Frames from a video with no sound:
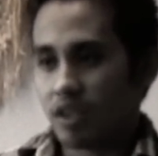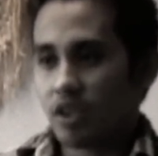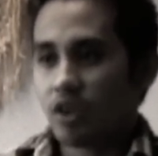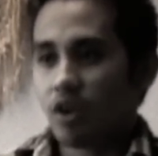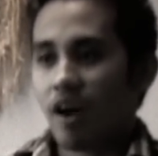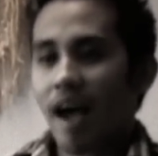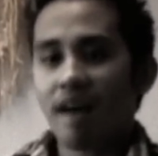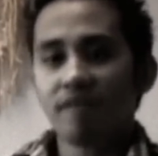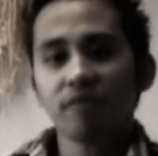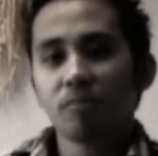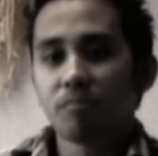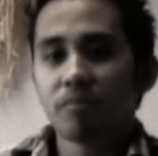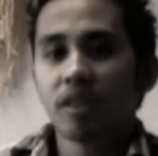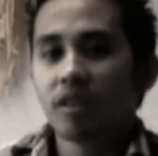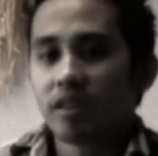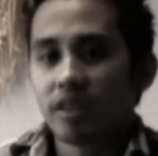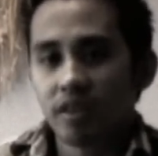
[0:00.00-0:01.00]

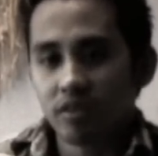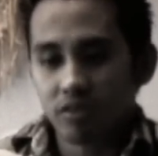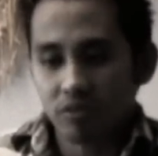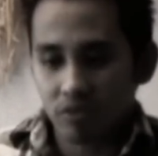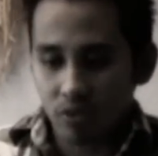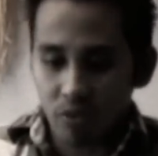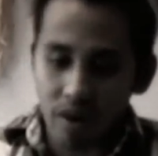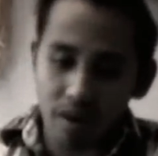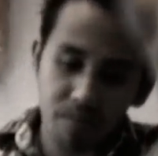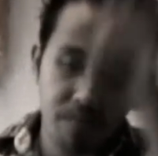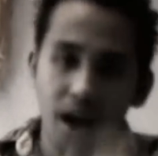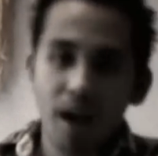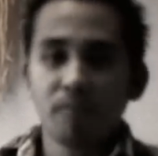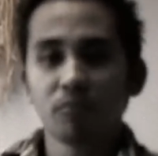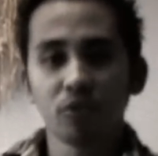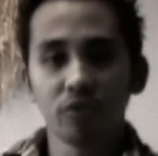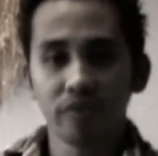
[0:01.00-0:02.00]
$500,000 to create
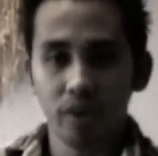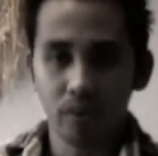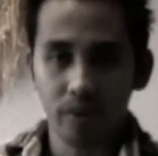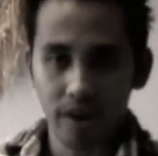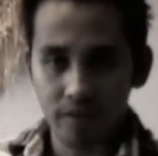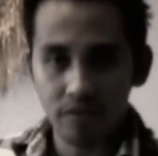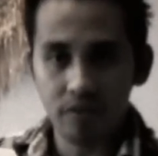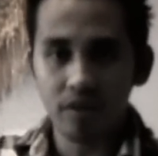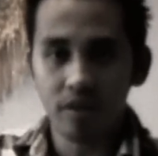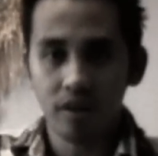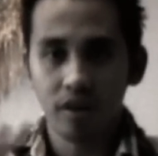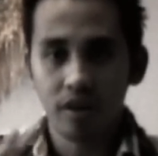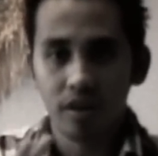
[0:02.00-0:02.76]
my movie, whatever,